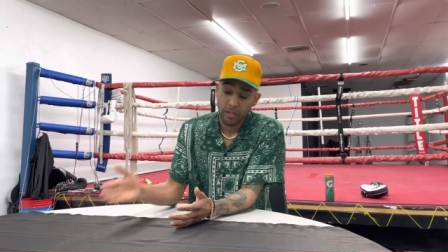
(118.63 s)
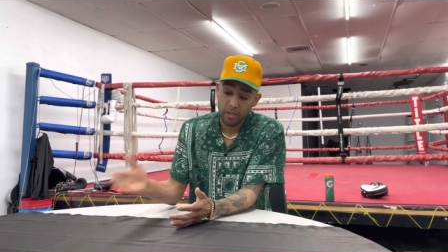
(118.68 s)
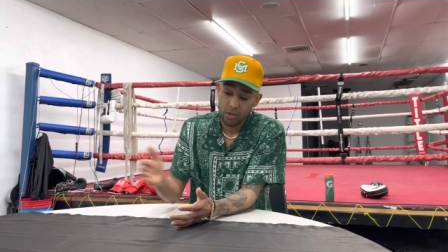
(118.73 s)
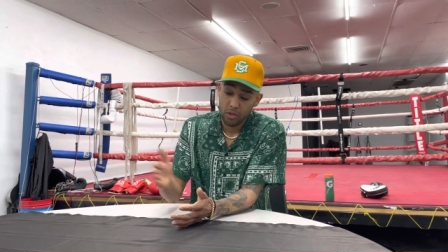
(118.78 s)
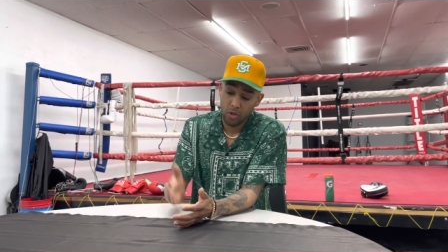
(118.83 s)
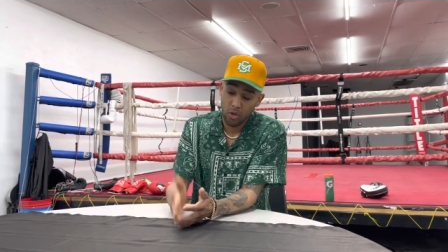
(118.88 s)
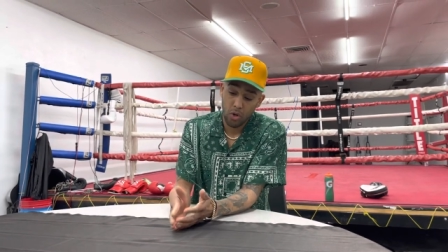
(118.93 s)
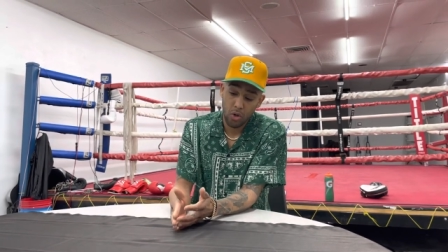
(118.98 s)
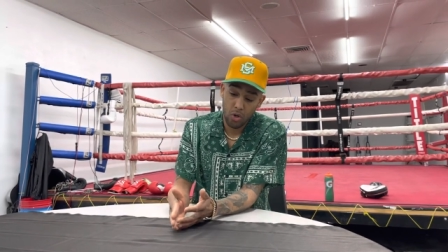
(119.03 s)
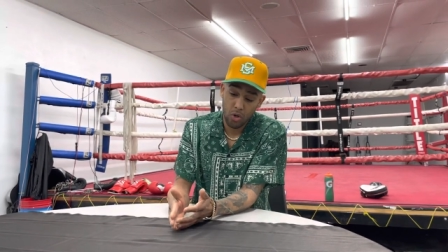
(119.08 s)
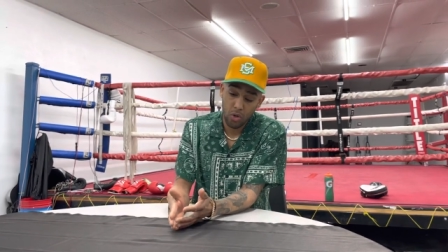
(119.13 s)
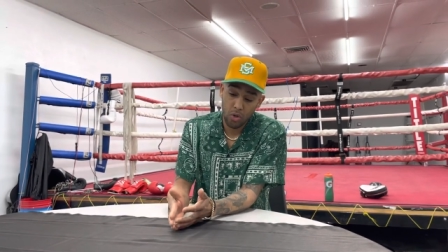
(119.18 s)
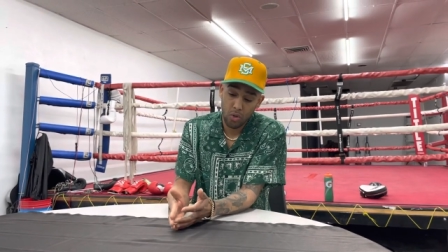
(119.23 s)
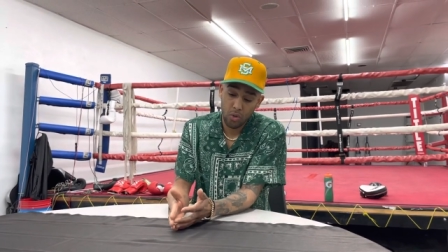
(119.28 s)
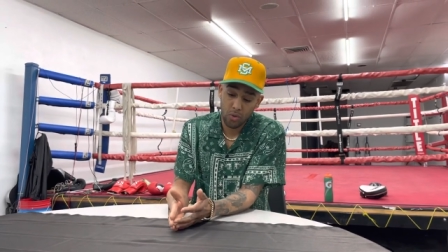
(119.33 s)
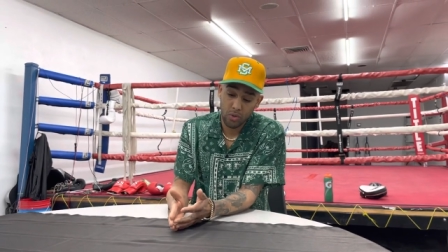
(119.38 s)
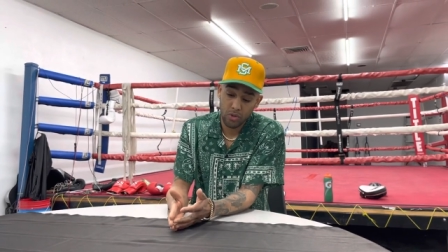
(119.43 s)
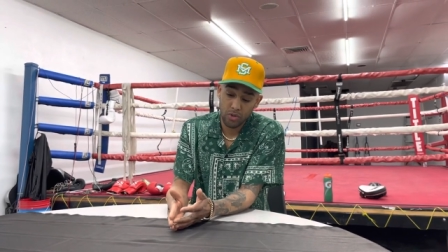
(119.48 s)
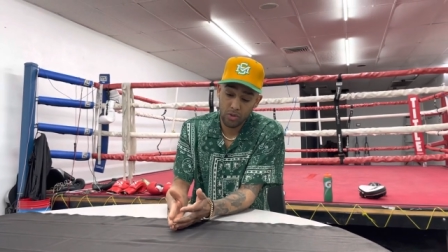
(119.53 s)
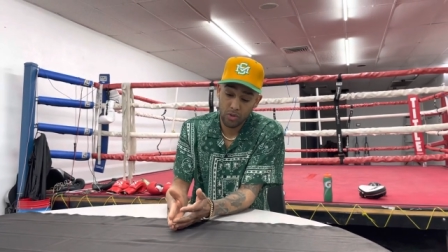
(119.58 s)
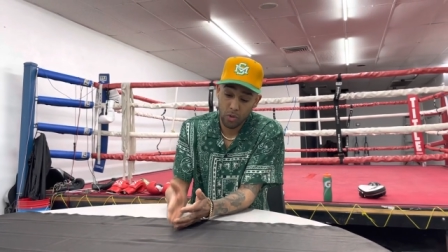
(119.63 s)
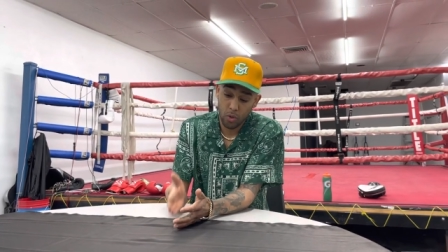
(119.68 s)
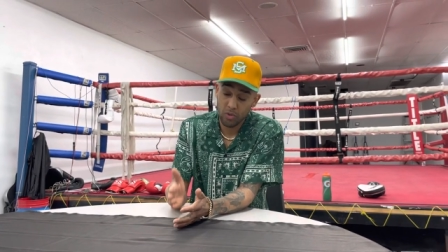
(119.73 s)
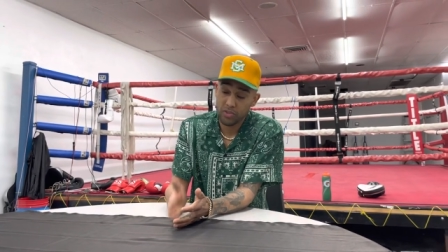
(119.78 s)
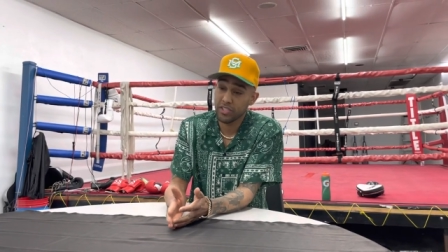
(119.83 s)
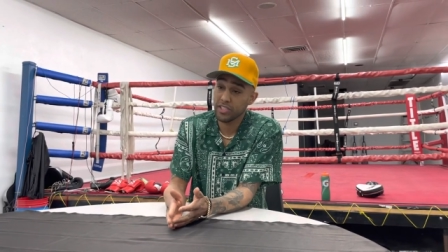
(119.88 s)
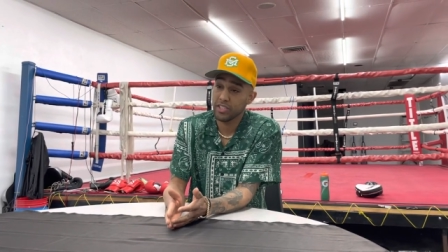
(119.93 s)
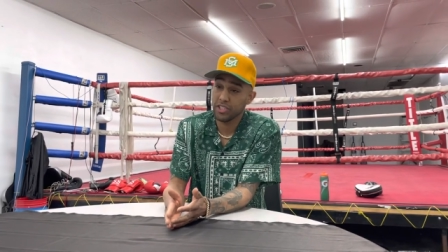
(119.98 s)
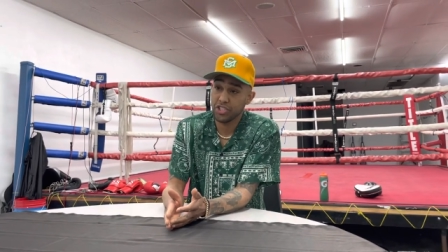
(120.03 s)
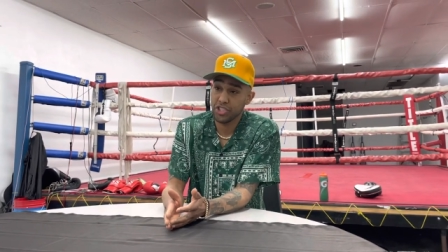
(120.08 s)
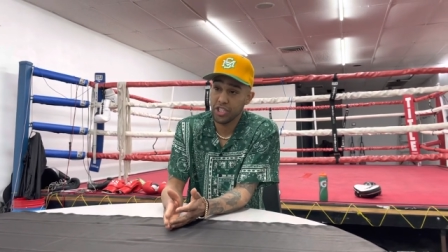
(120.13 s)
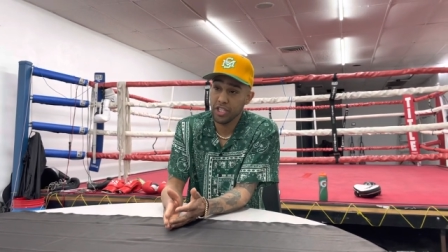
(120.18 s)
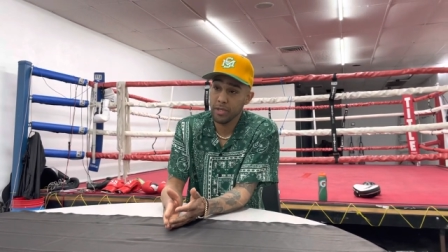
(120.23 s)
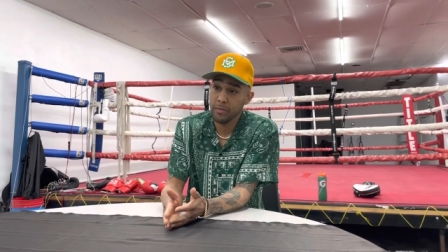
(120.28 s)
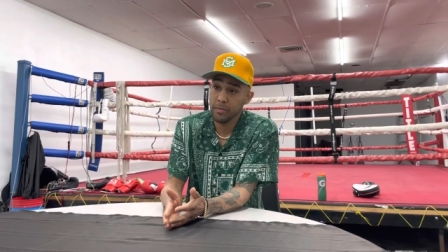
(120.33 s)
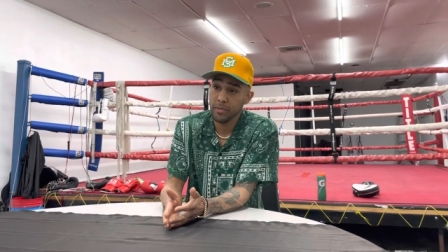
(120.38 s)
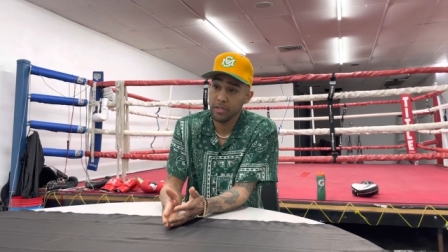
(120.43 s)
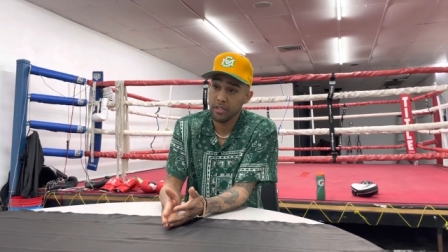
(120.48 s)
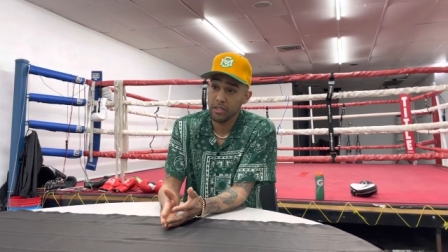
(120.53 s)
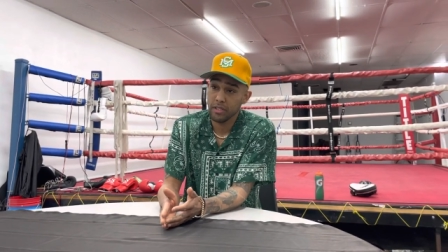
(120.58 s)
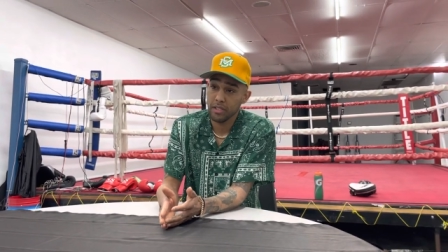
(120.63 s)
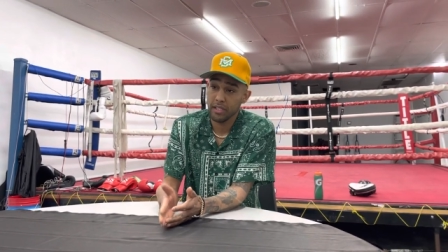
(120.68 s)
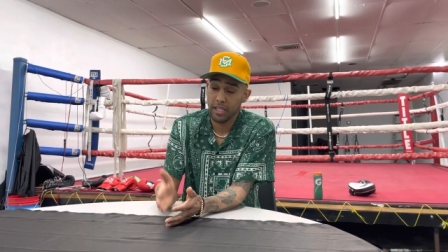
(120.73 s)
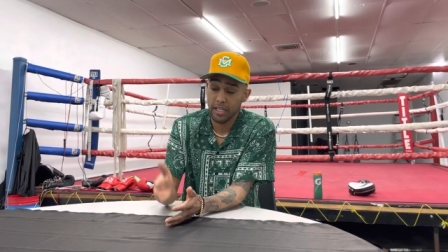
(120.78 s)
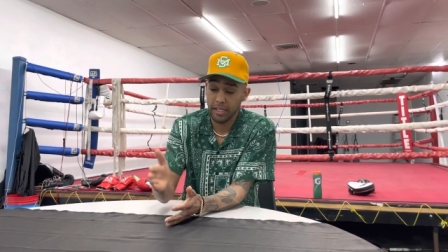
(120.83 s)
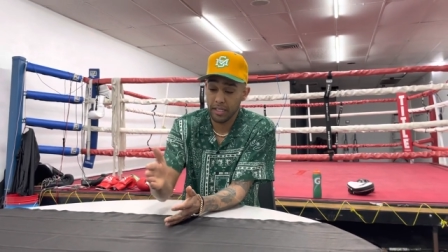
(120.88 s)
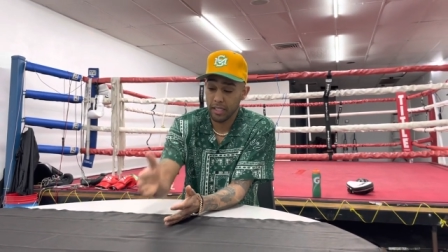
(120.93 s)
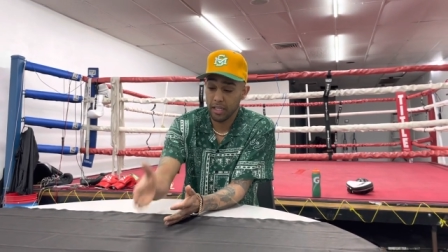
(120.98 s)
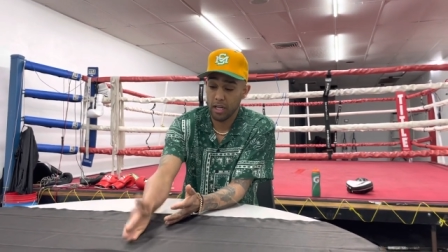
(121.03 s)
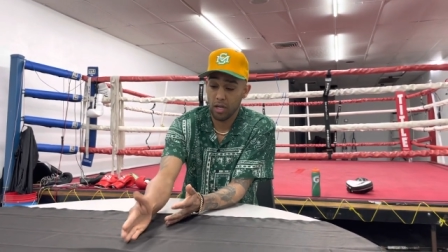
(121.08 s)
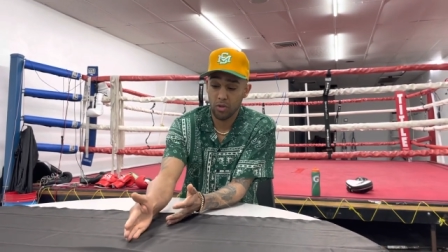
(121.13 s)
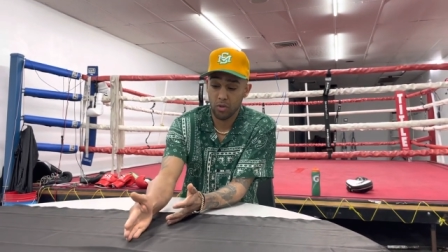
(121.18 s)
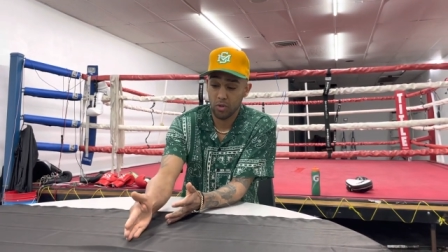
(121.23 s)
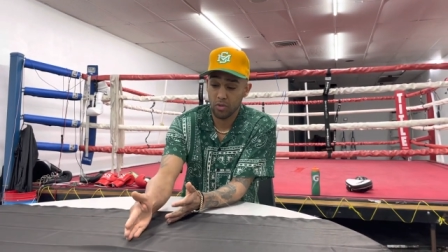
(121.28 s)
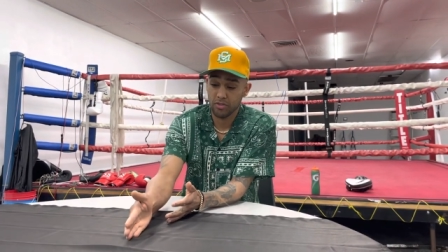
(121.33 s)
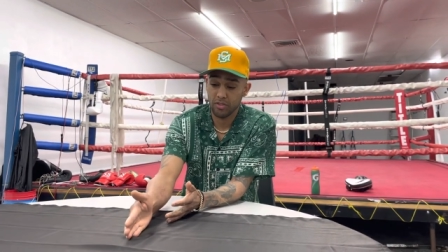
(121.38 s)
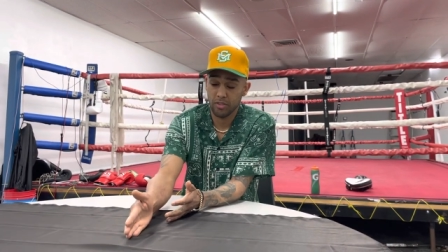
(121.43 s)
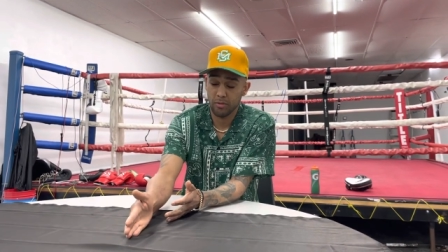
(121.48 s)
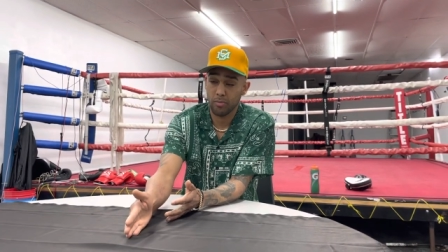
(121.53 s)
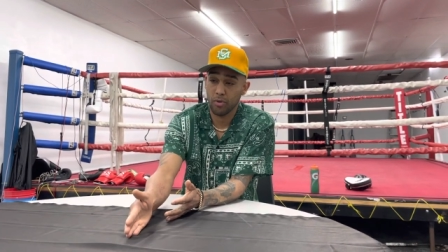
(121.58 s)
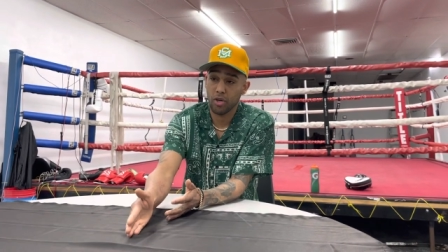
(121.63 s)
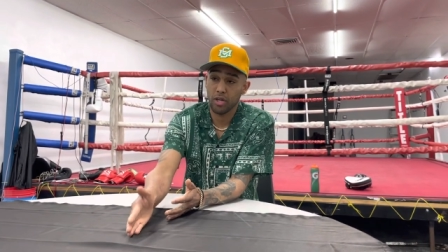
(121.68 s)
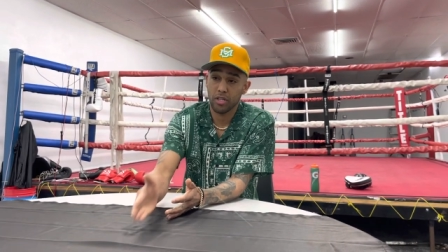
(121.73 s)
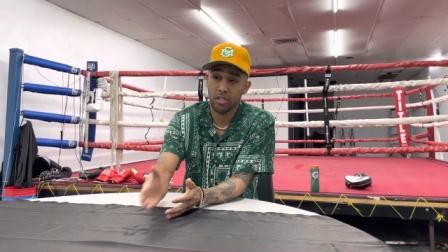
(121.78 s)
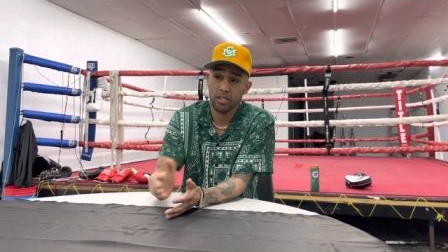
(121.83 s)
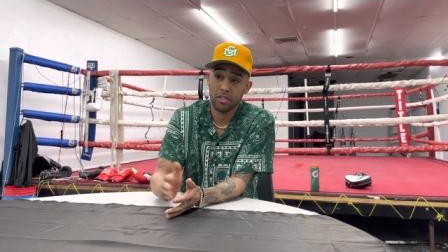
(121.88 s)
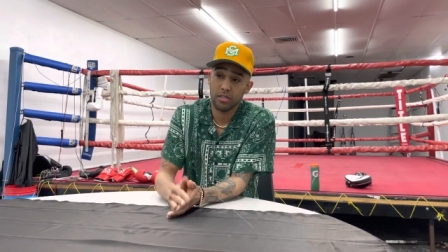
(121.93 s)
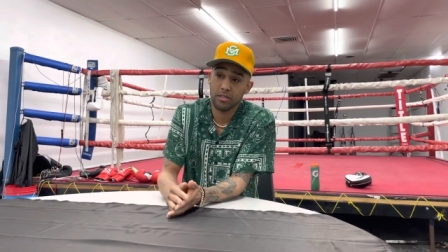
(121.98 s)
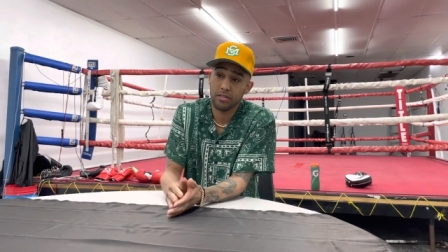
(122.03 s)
go to the gym, and then I'd go to the park.